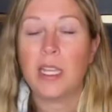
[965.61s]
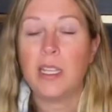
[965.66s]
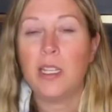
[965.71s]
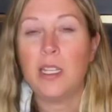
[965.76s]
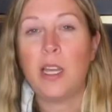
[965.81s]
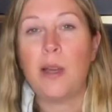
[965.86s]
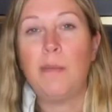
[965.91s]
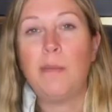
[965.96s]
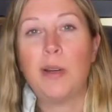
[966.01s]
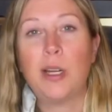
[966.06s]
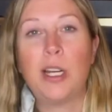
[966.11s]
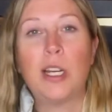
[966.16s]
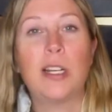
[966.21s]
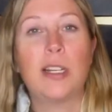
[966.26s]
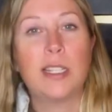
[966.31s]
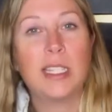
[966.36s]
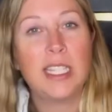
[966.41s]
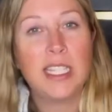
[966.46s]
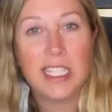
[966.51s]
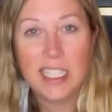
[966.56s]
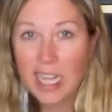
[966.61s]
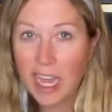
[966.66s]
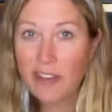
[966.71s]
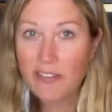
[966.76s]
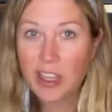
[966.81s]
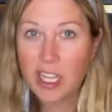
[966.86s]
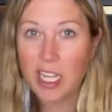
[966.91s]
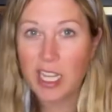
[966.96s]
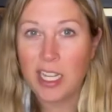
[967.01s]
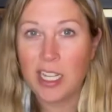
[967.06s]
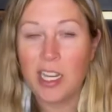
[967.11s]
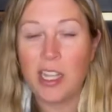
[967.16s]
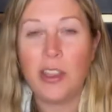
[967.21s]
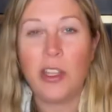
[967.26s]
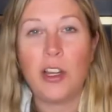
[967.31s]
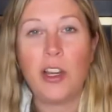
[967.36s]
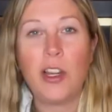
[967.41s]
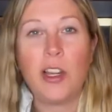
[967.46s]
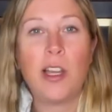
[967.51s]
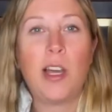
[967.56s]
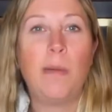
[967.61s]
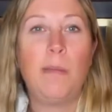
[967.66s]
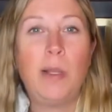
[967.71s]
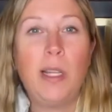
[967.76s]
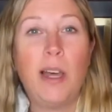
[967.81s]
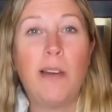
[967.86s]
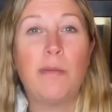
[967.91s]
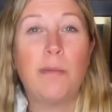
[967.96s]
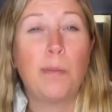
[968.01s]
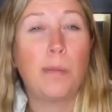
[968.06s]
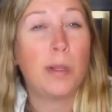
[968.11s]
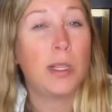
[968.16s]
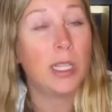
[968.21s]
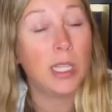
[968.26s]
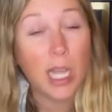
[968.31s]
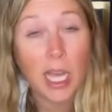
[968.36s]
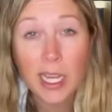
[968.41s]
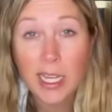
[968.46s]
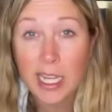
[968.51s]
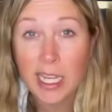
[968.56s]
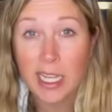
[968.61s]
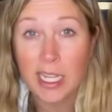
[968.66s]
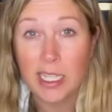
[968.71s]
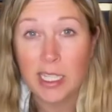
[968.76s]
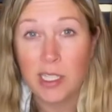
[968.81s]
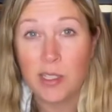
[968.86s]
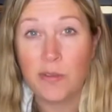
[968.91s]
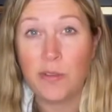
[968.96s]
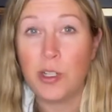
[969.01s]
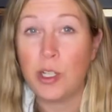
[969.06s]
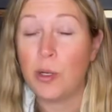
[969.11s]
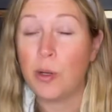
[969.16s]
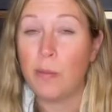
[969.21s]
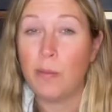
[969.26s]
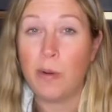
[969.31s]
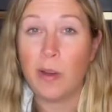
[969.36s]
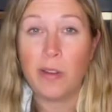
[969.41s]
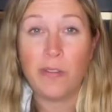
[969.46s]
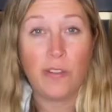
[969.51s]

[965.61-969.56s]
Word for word: Number seven, there are a couple of plugins for your,